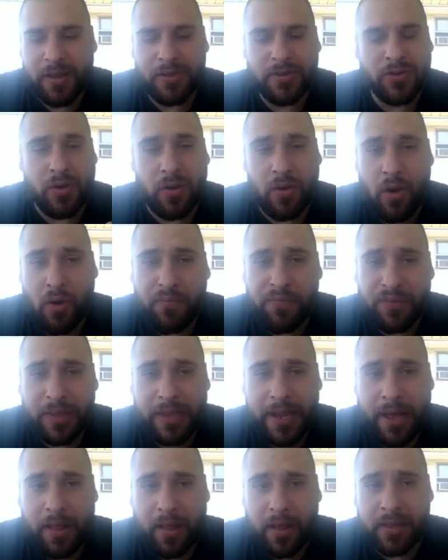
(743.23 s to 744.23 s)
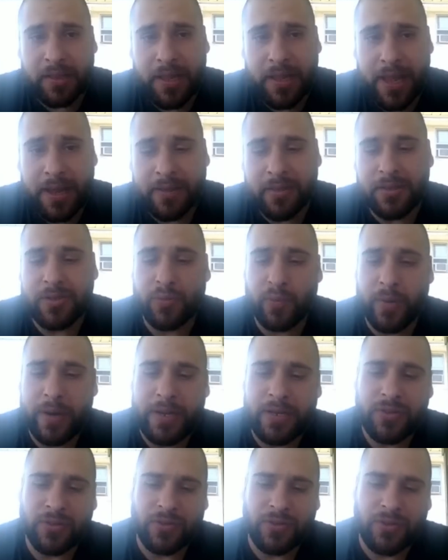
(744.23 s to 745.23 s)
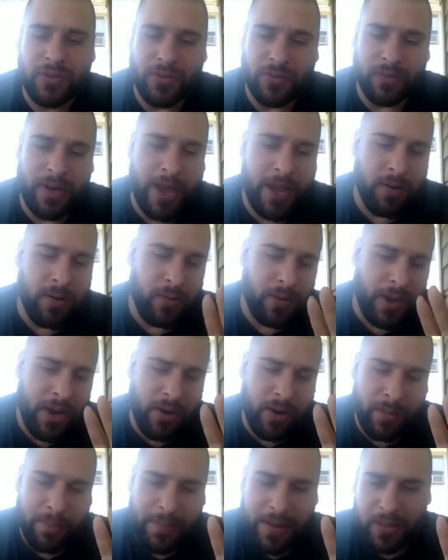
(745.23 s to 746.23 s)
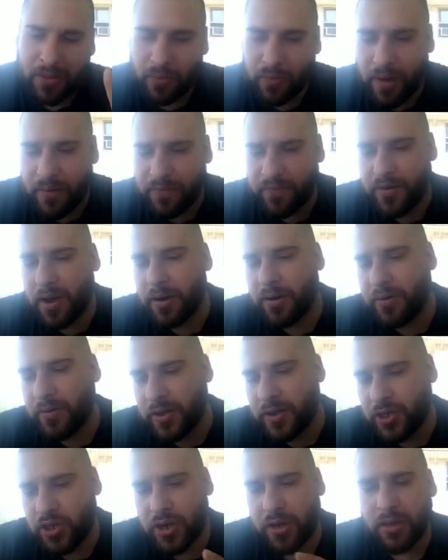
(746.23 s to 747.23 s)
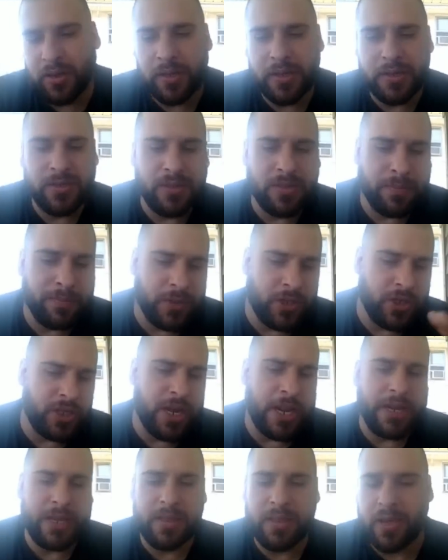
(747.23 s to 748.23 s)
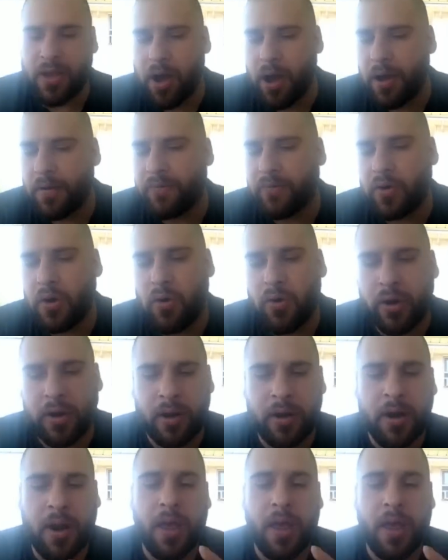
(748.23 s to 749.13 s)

So hopefully I'll unlock this Razor soon. I don't care about the rough cutter, the jungleist, the machete, the off-roader.